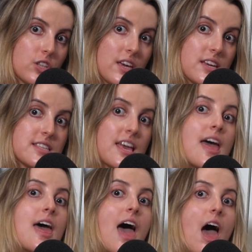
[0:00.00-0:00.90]
is
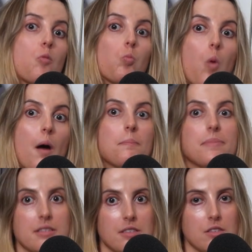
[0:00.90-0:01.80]
and what
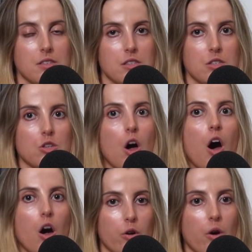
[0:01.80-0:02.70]
businesses
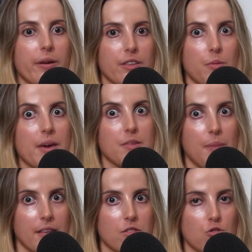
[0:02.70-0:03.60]
are going to be
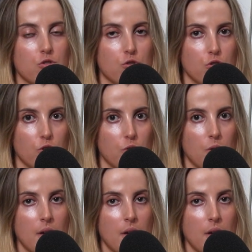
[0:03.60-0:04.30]
expected to do.